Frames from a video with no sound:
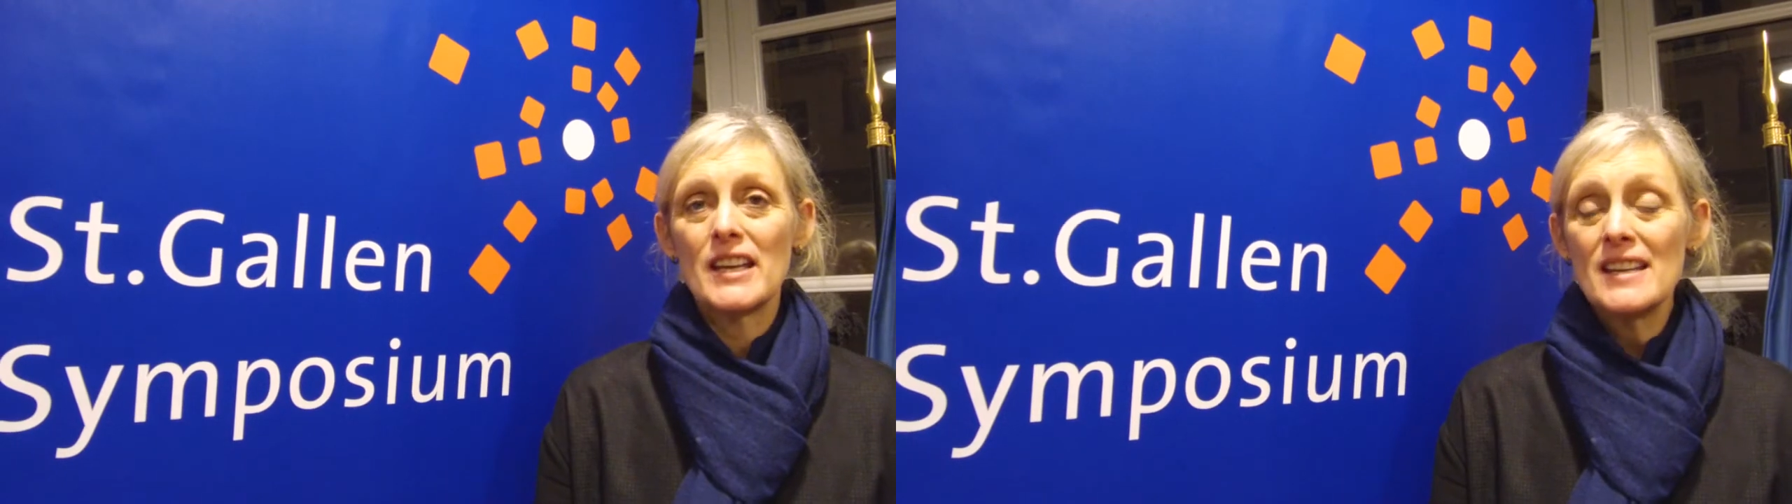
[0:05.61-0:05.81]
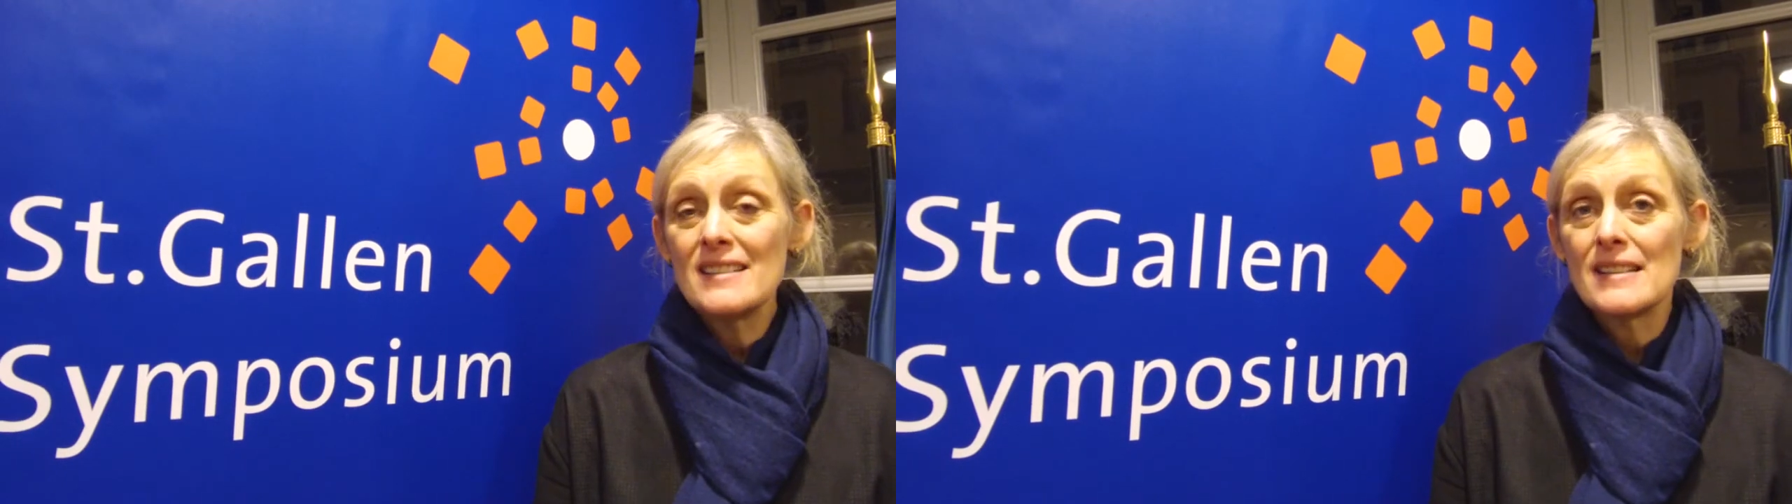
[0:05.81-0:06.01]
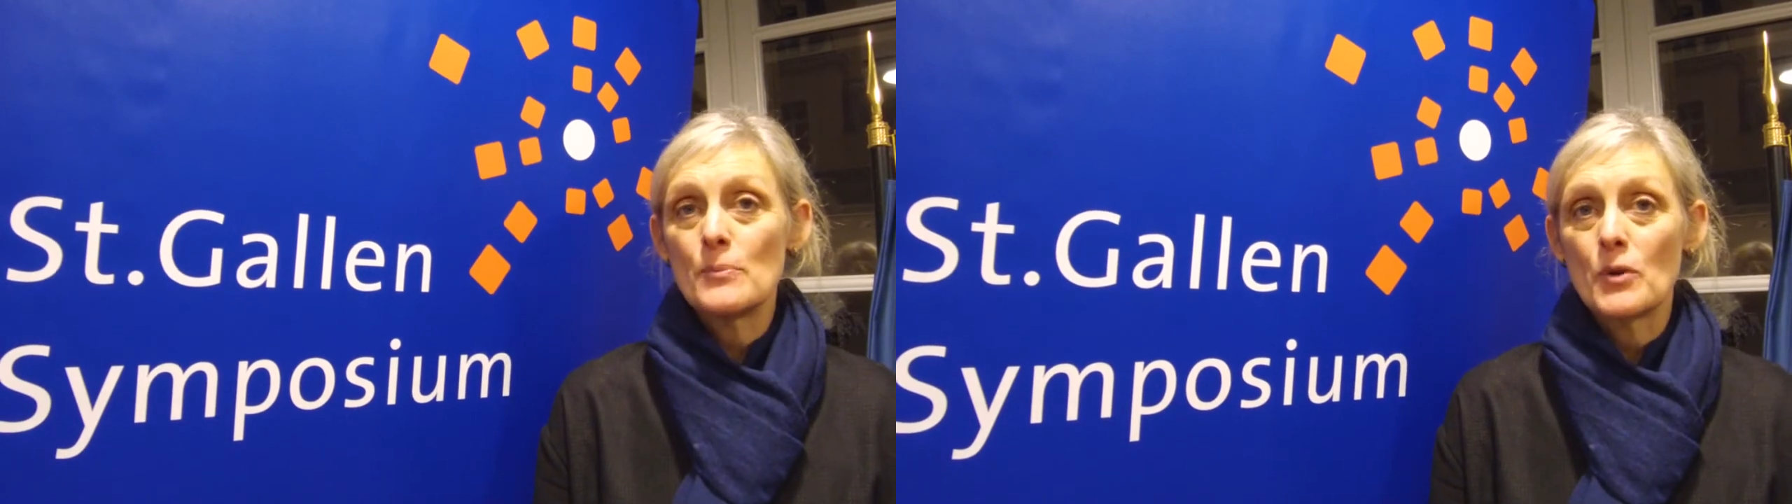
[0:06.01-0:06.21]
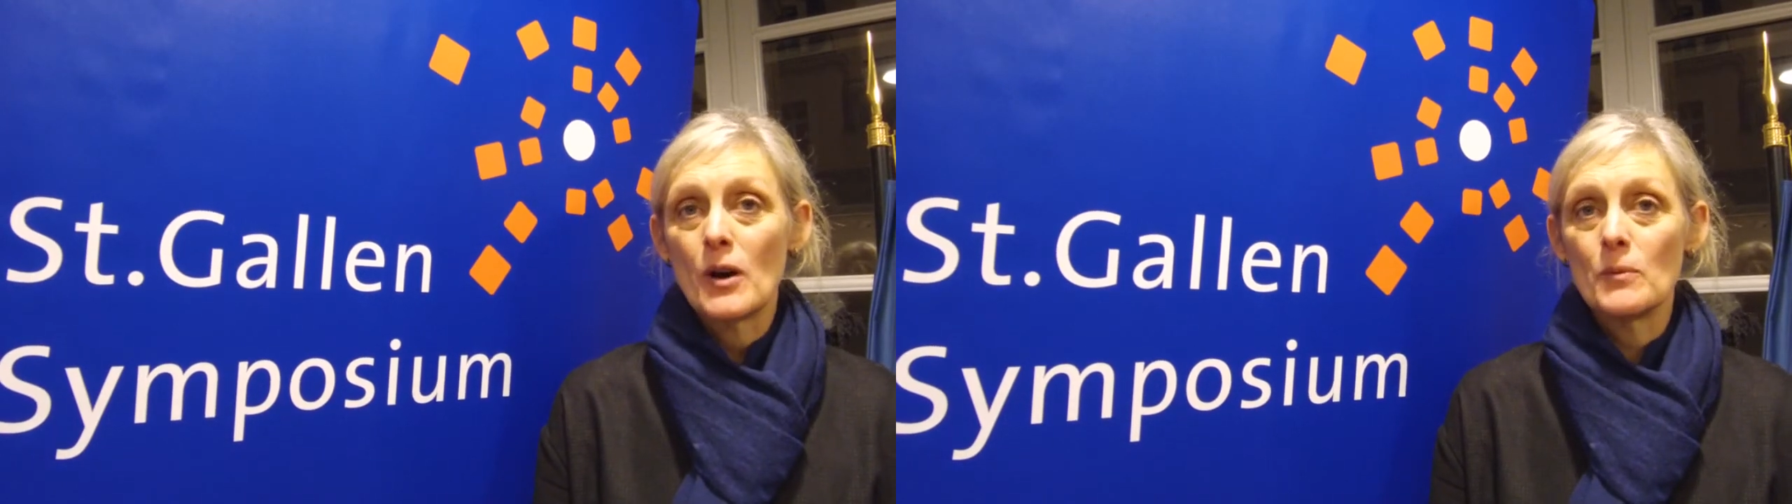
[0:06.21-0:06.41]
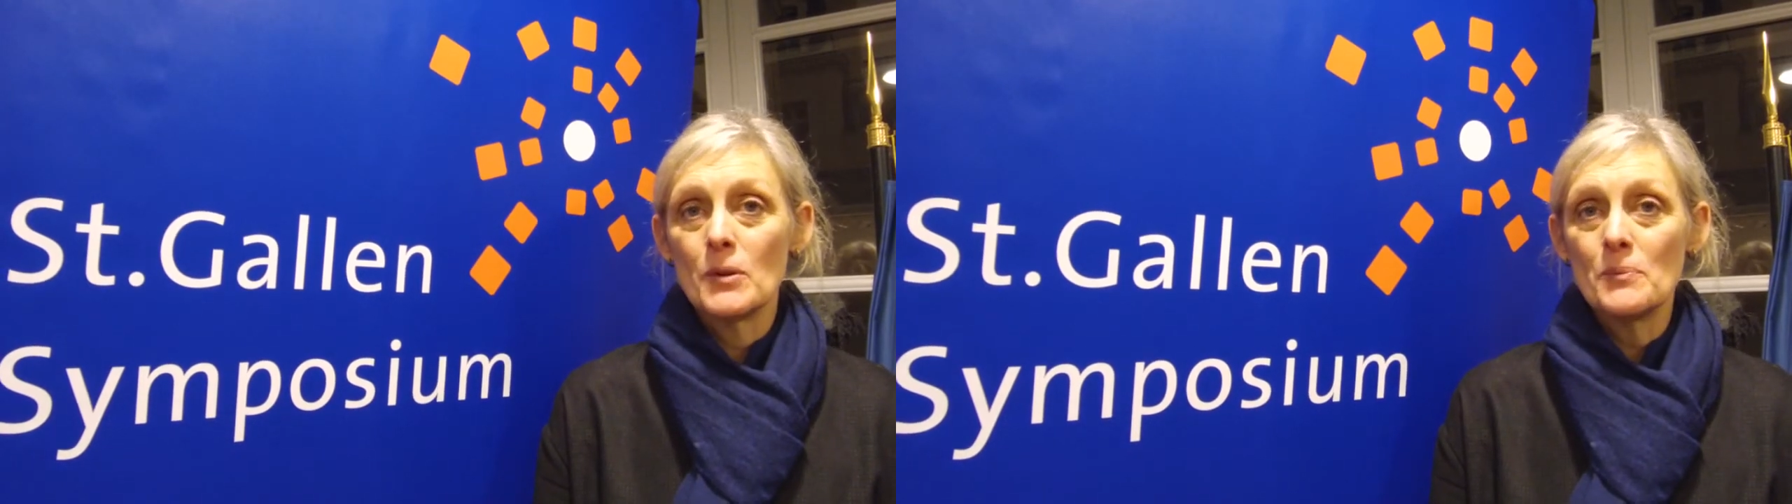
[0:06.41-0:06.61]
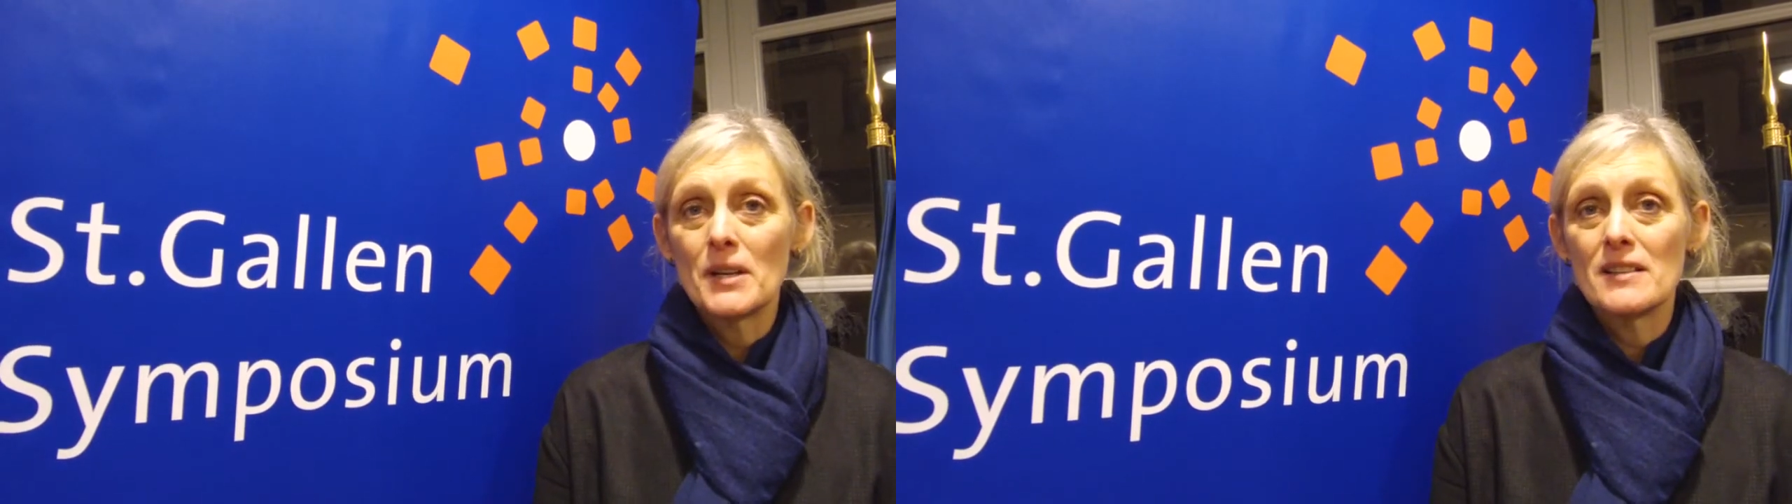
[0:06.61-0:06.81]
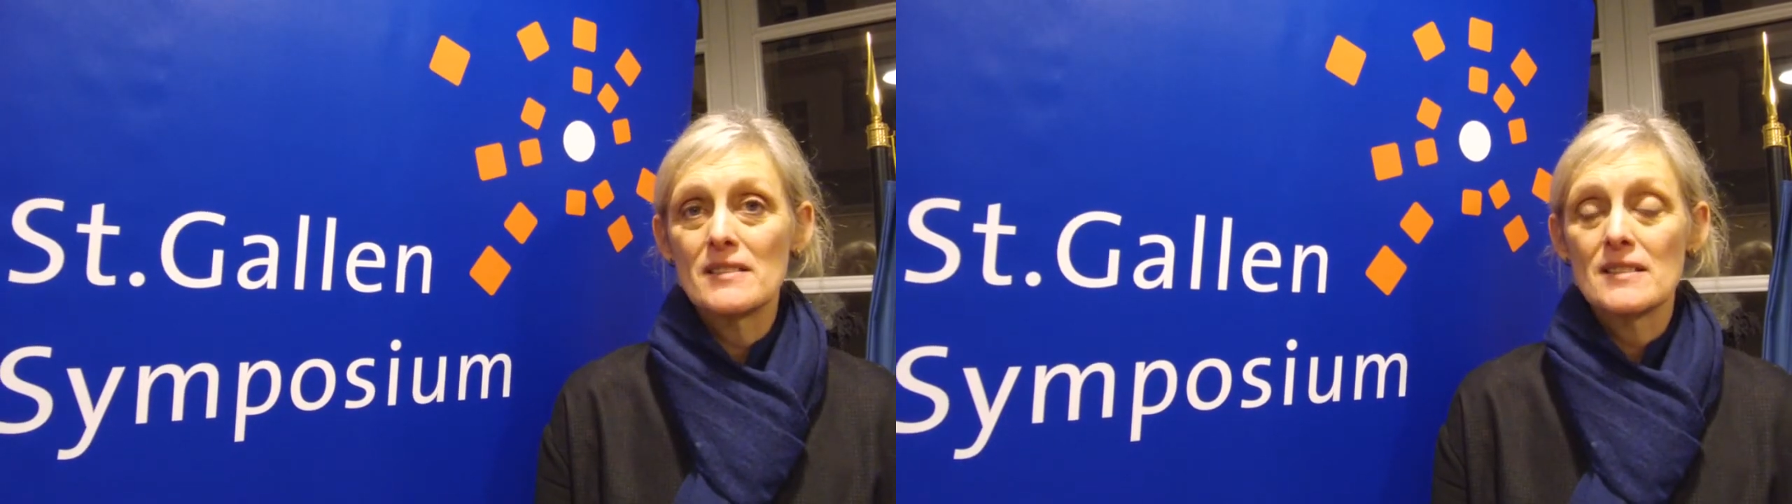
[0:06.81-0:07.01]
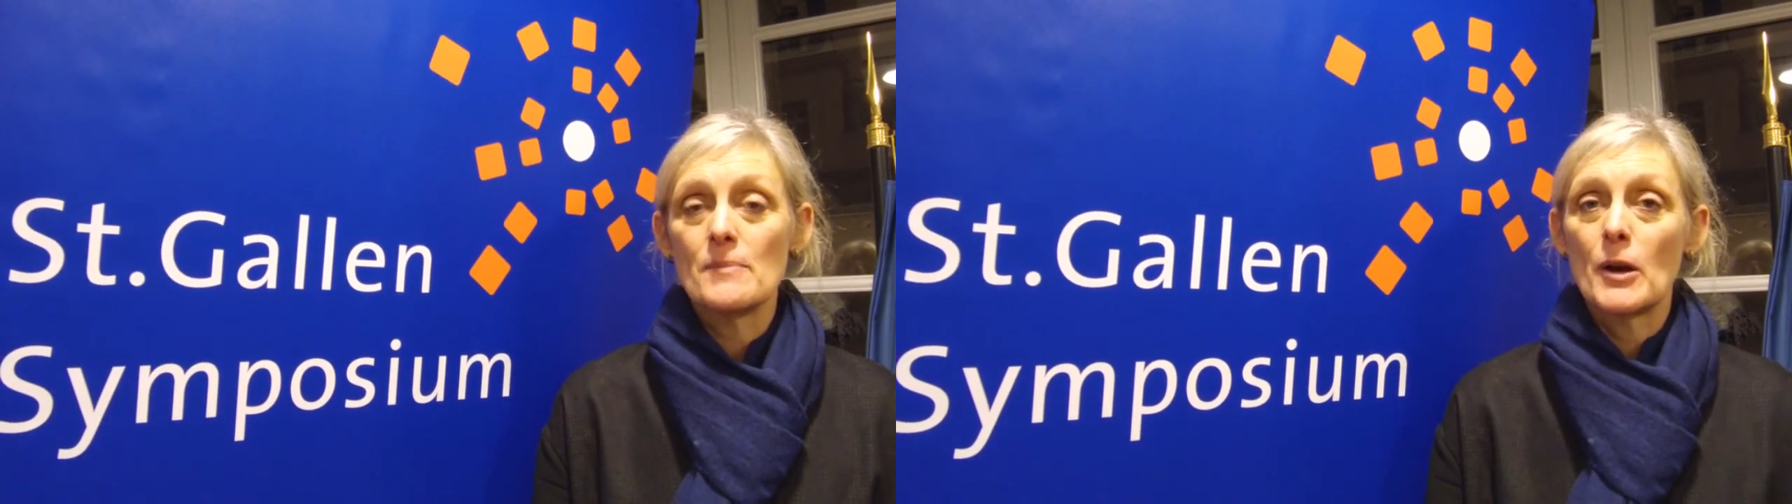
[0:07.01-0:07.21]
easy problem because
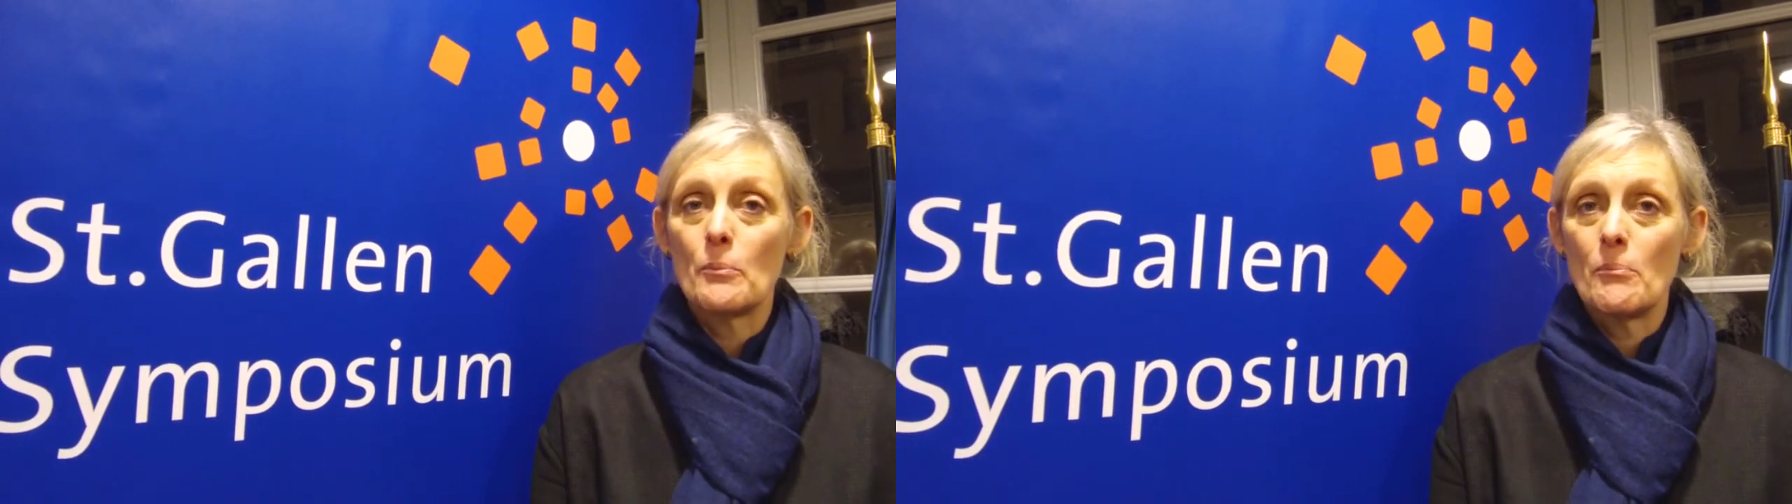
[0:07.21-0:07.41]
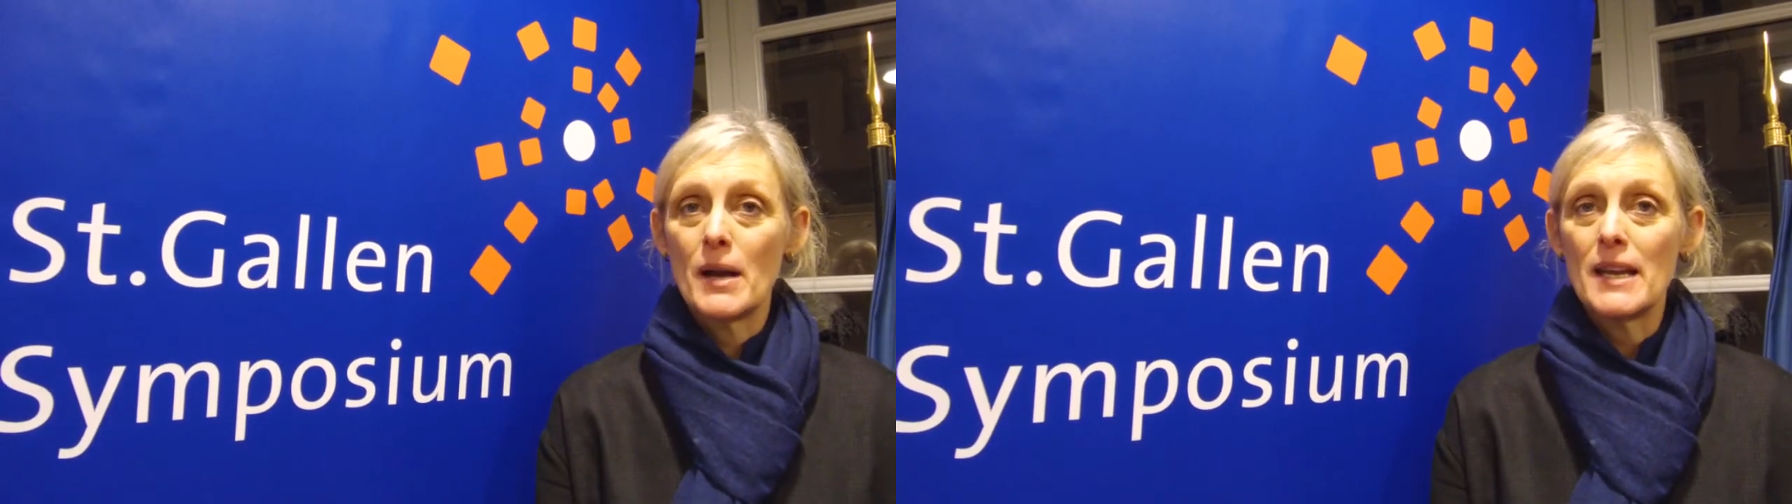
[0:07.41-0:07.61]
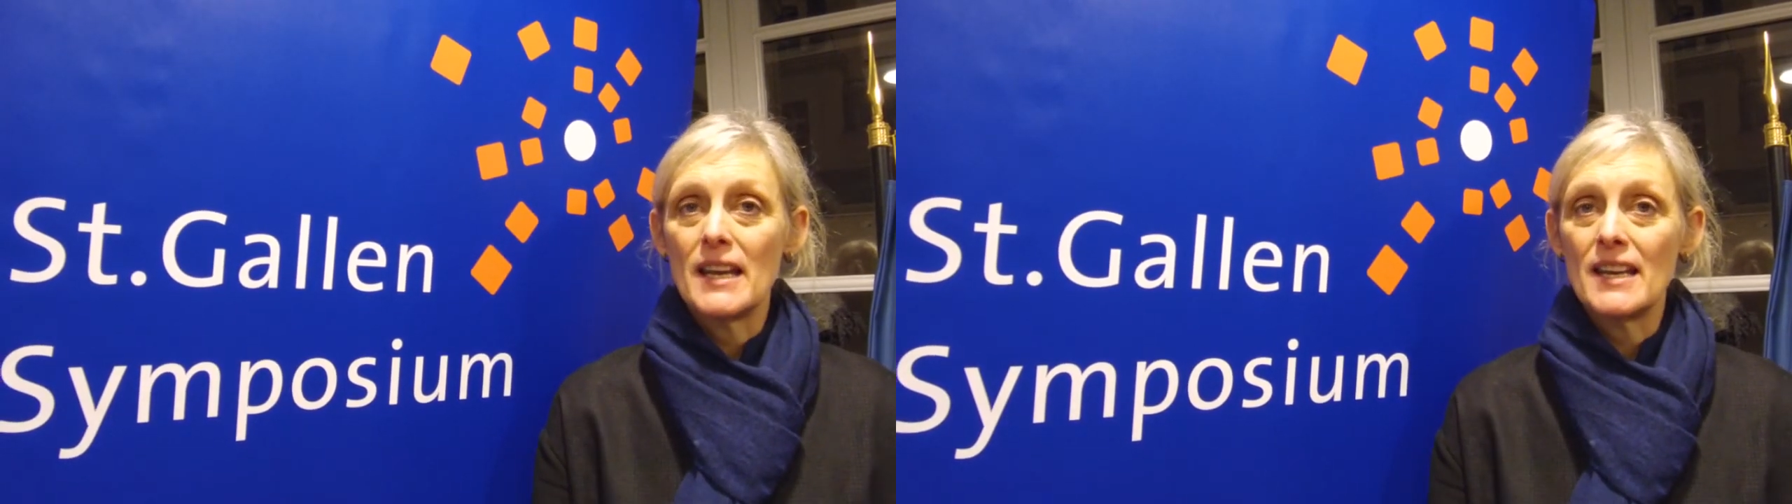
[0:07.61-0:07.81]
it's about money